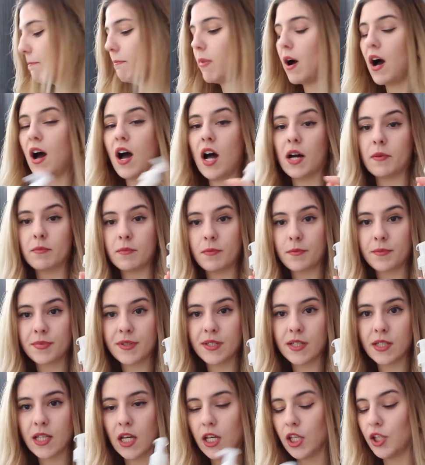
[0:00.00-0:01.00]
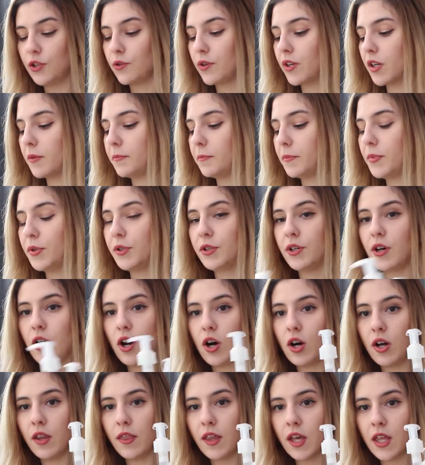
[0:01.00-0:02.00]
pumps that you can put
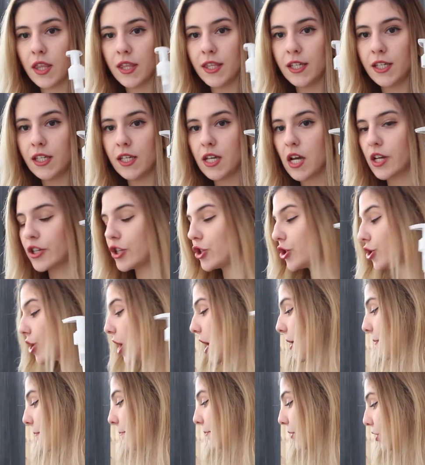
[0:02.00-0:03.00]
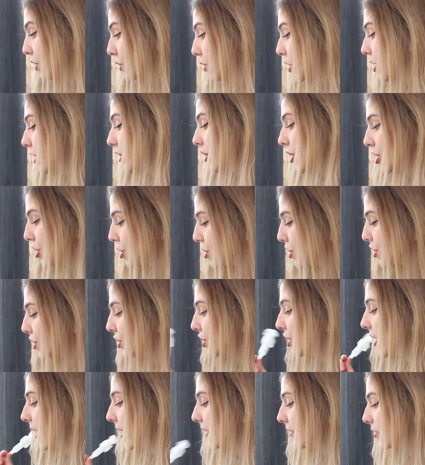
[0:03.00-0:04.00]
on the shampoo
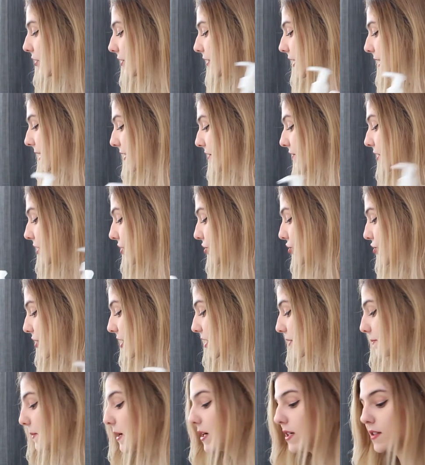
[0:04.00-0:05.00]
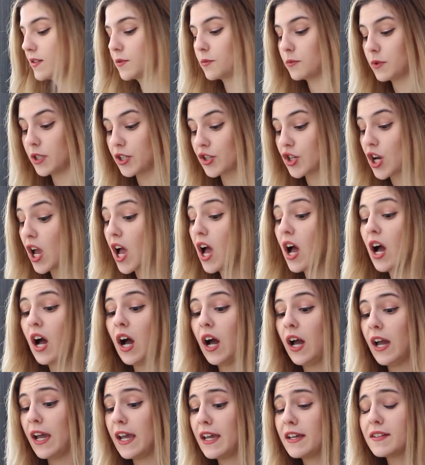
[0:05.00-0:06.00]
conditioner and on the leave-in treatment which
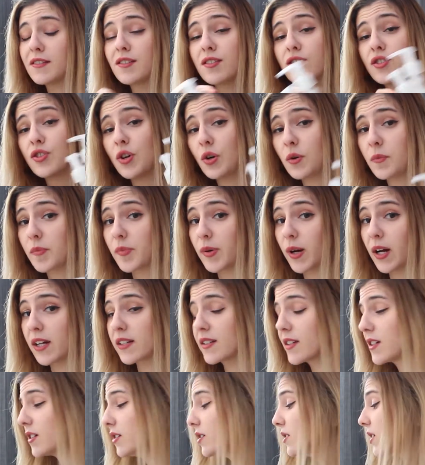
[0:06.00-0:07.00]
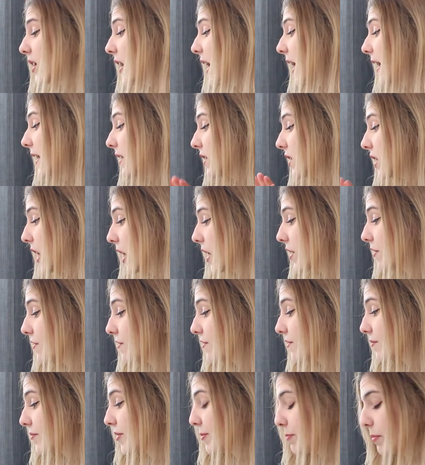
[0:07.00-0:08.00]
is so practical i
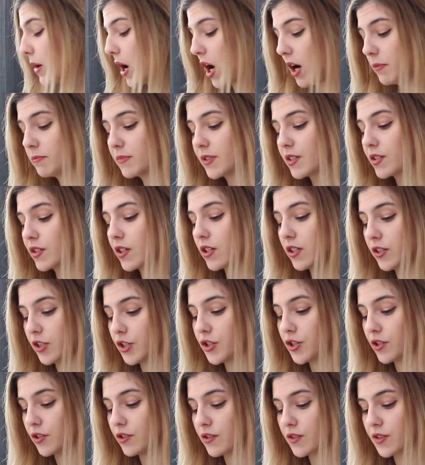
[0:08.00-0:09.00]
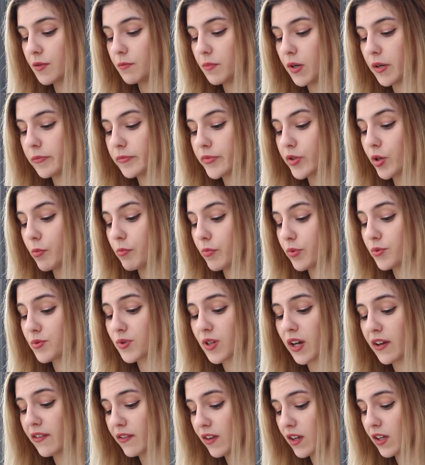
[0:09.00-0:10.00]
love pumped conditioners and pumped shampoos
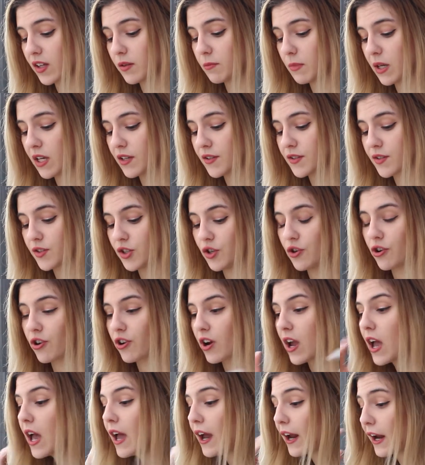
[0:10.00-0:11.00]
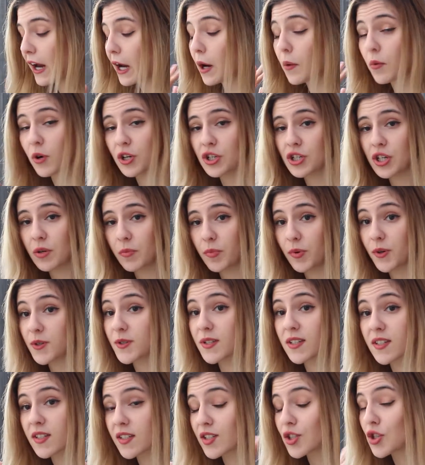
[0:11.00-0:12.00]
i think it makes your hair washing
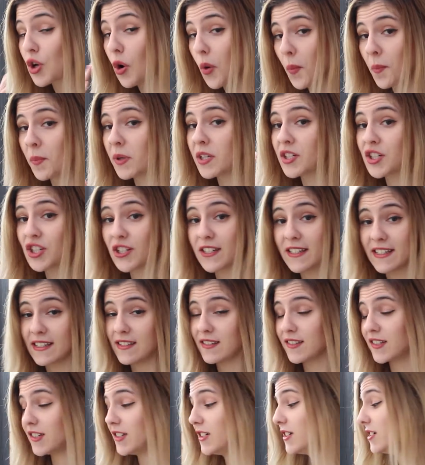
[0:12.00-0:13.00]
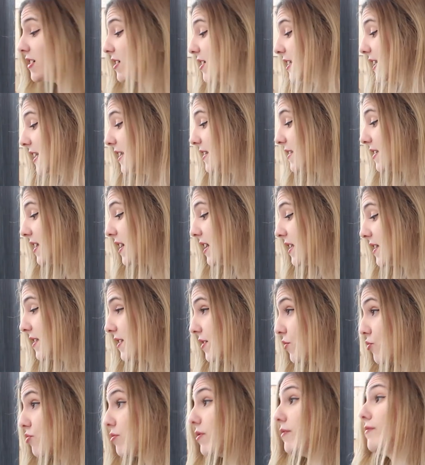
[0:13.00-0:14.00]
process so much easier it, it
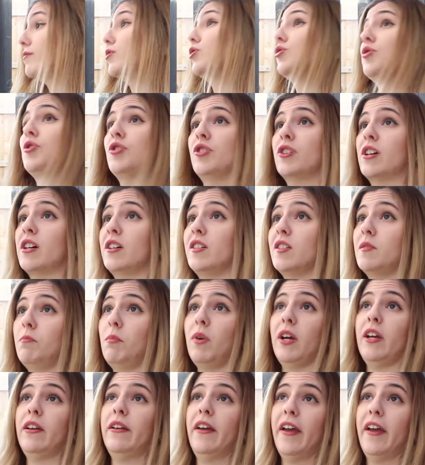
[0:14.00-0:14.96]
revolutionized my